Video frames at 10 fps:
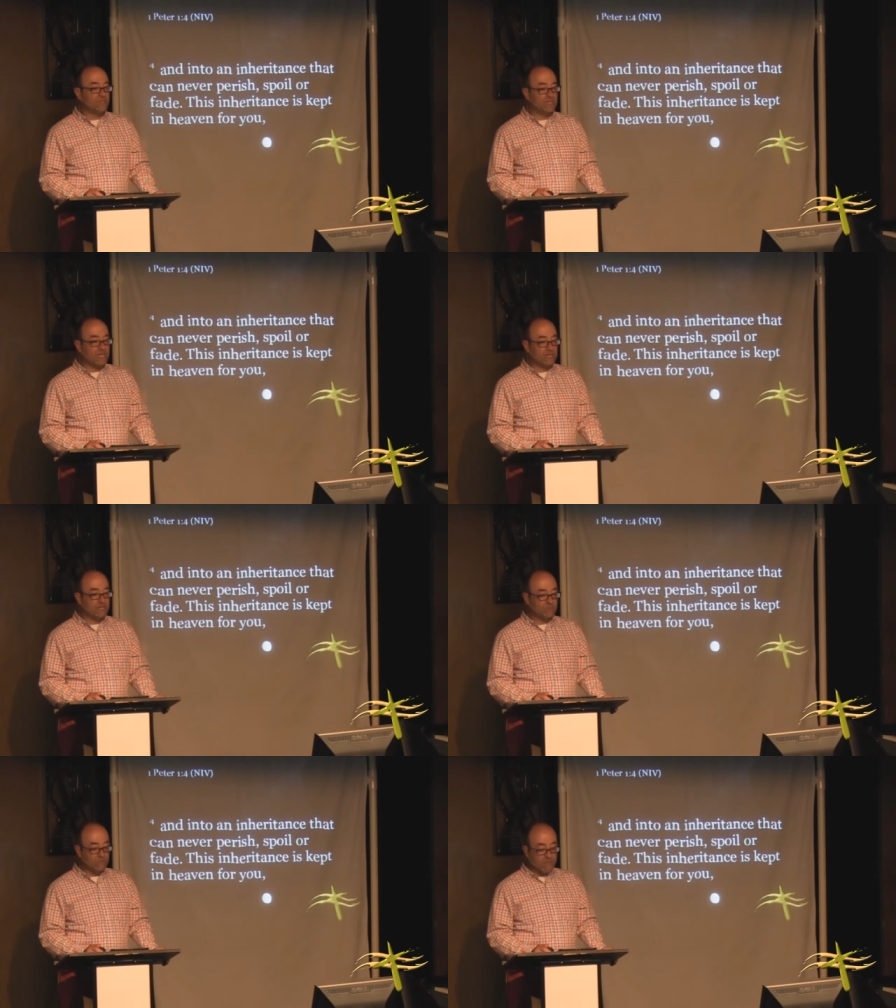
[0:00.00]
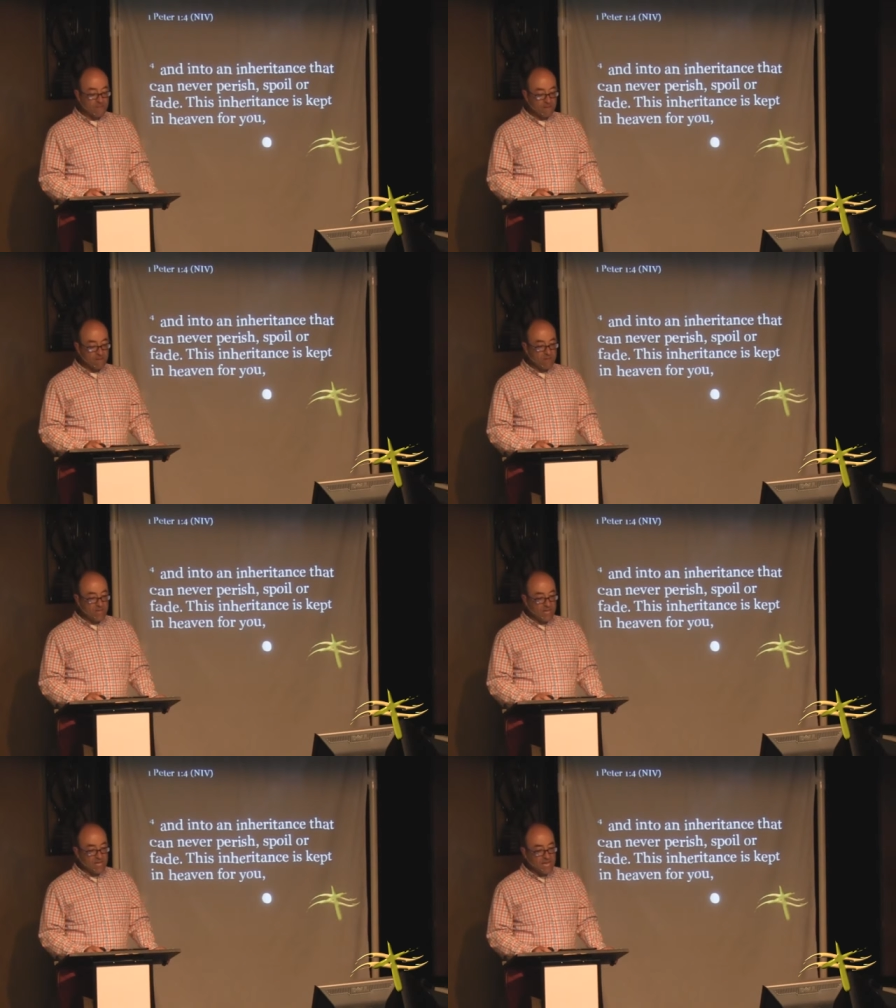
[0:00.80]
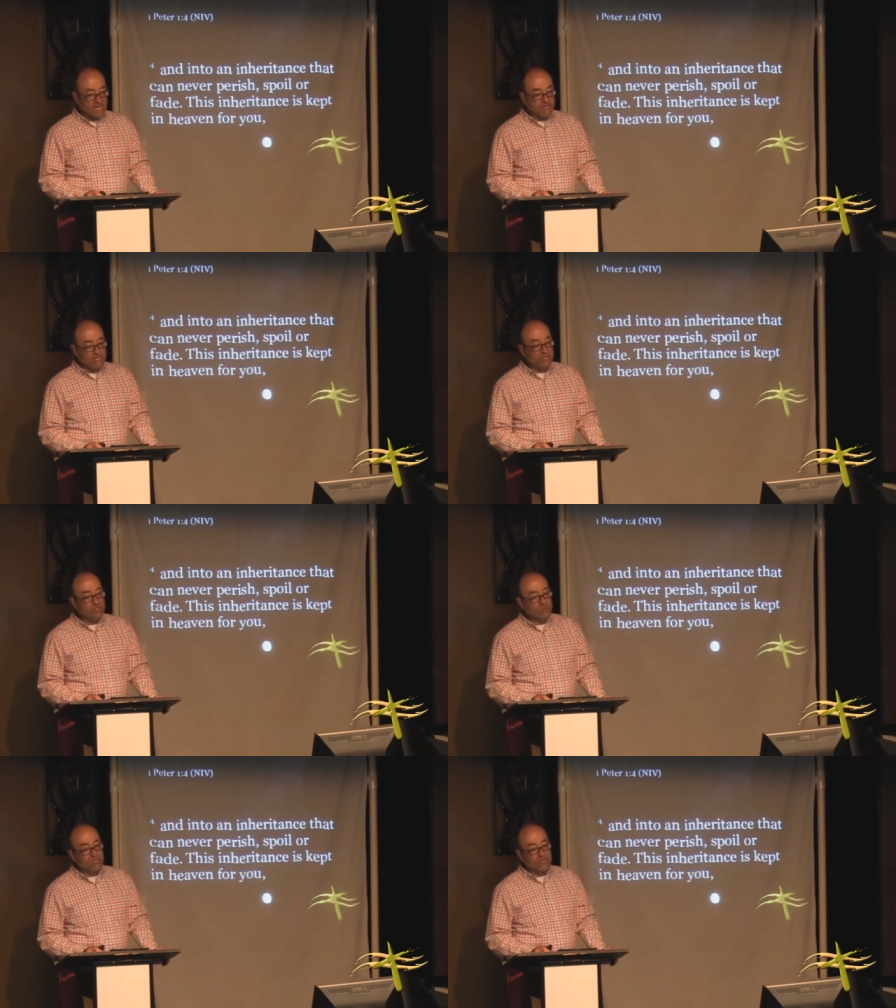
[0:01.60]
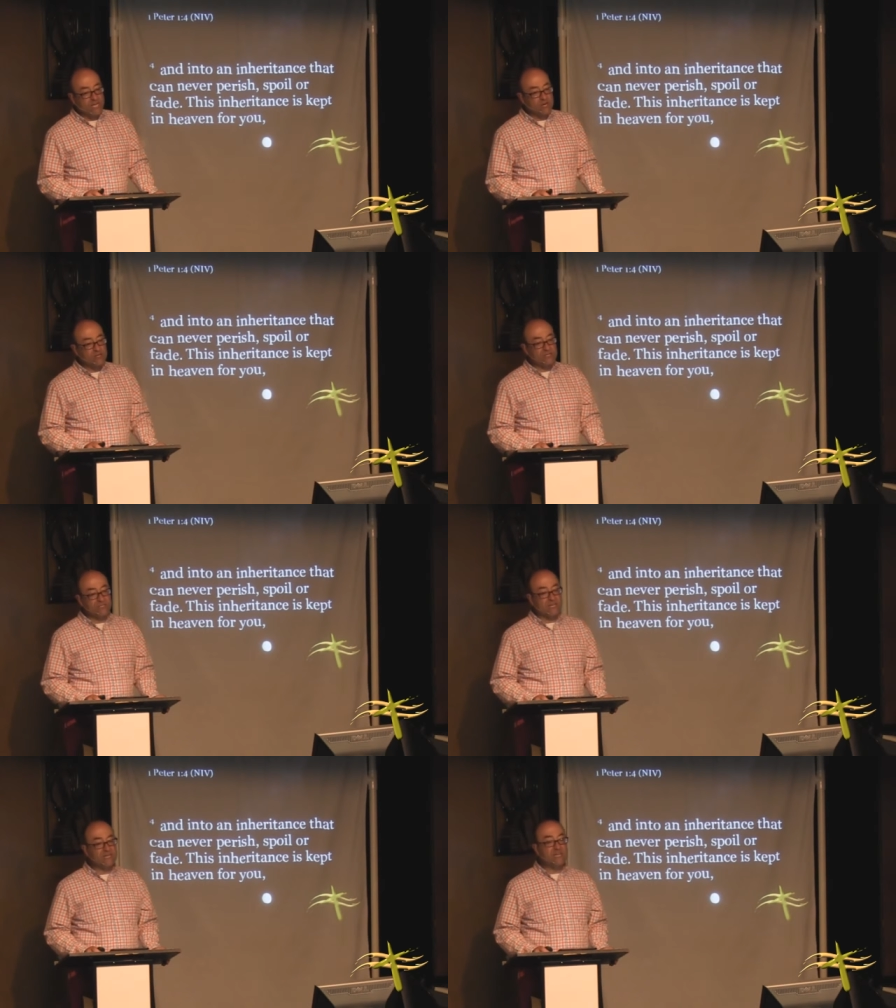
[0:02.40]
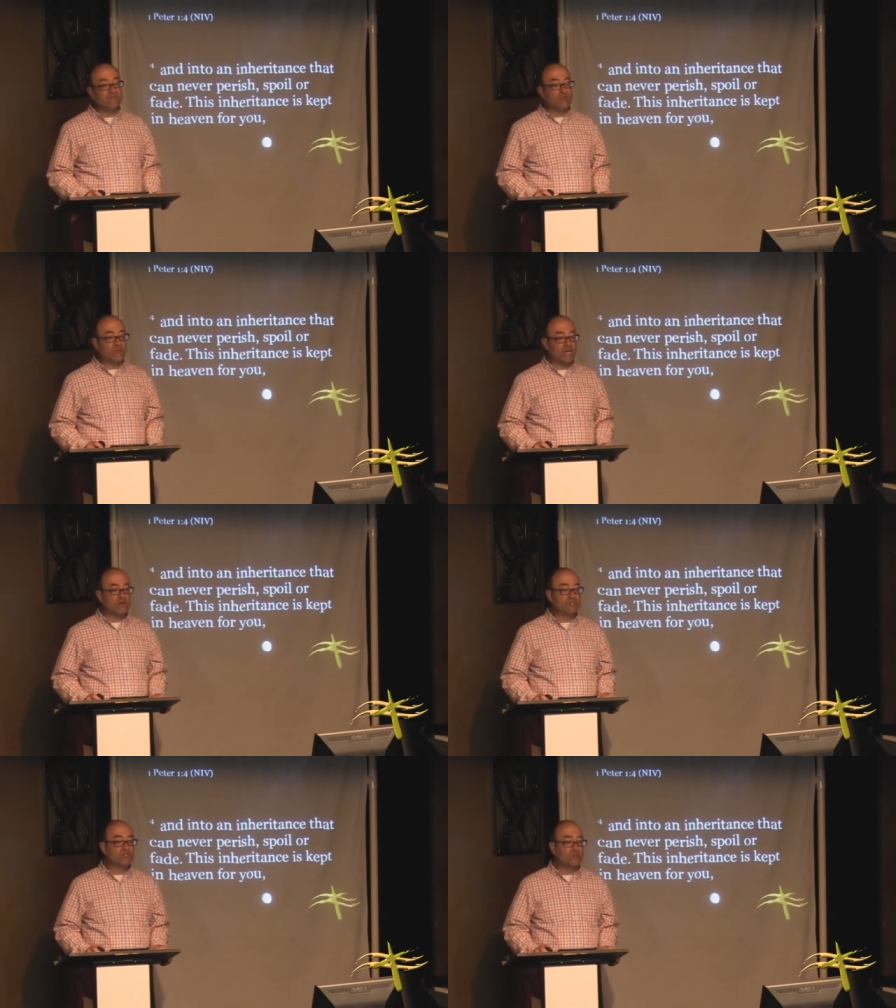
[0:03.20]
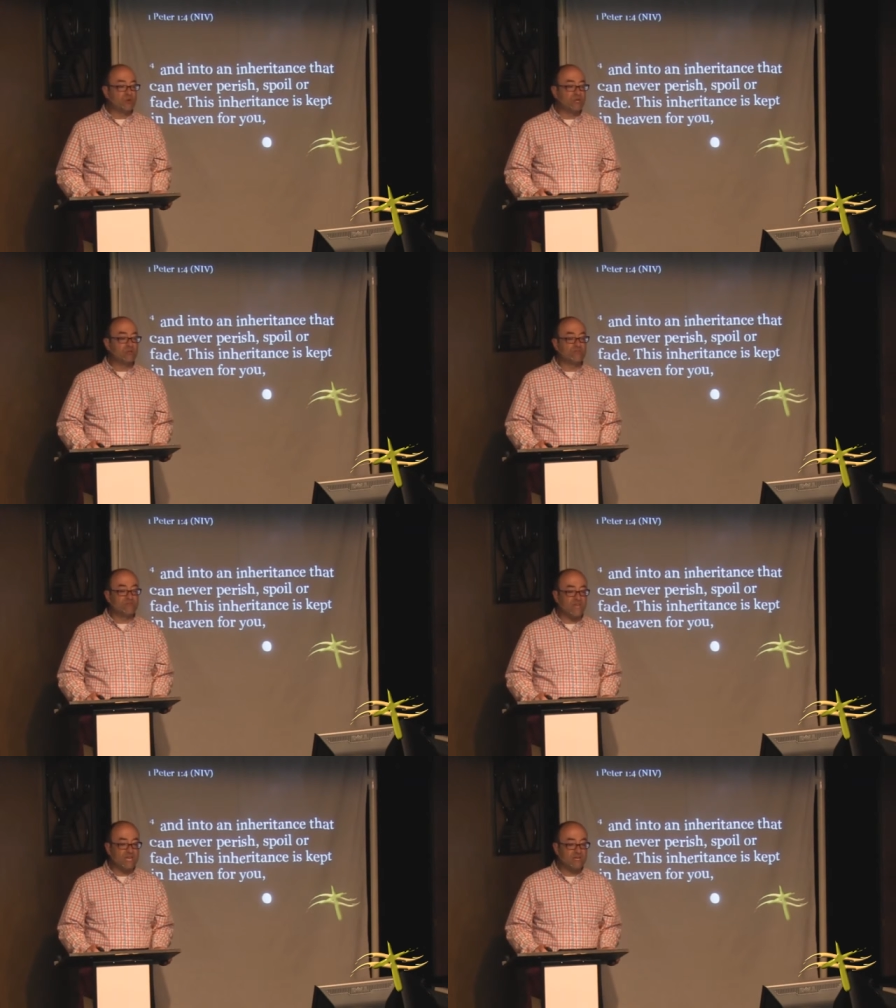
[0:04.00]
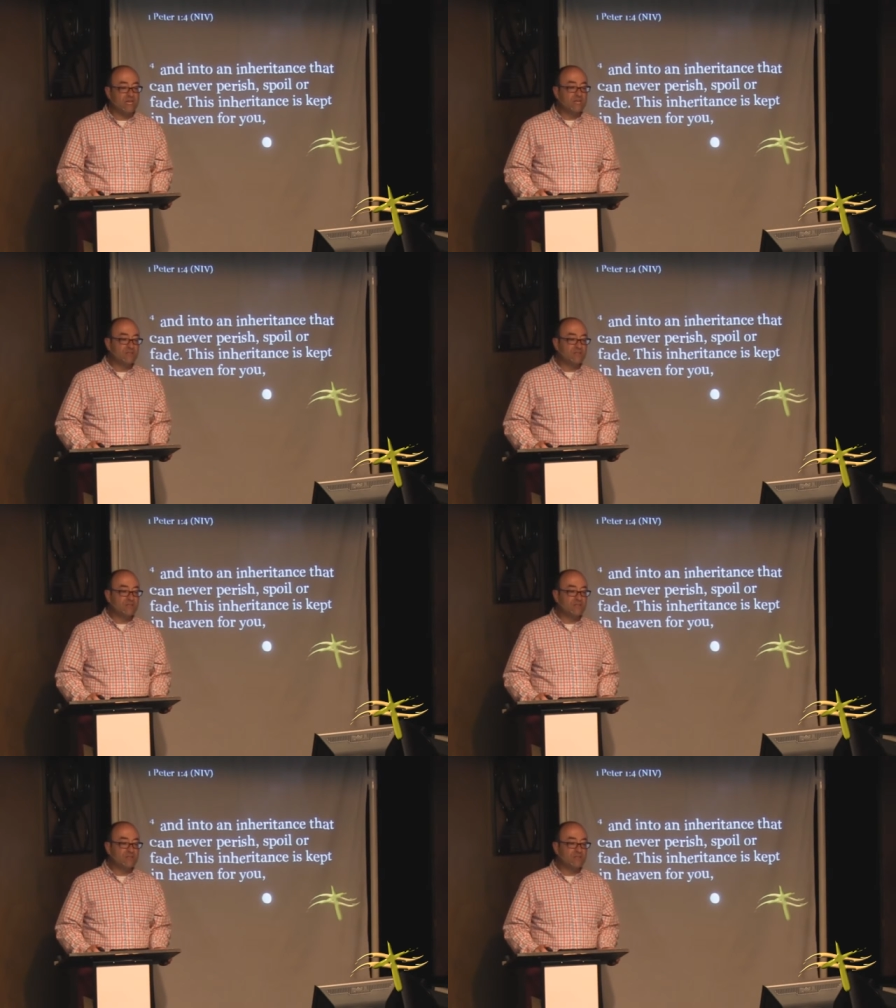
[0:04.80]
from the dead and into an inheritance that can never perish, spoil, or fade.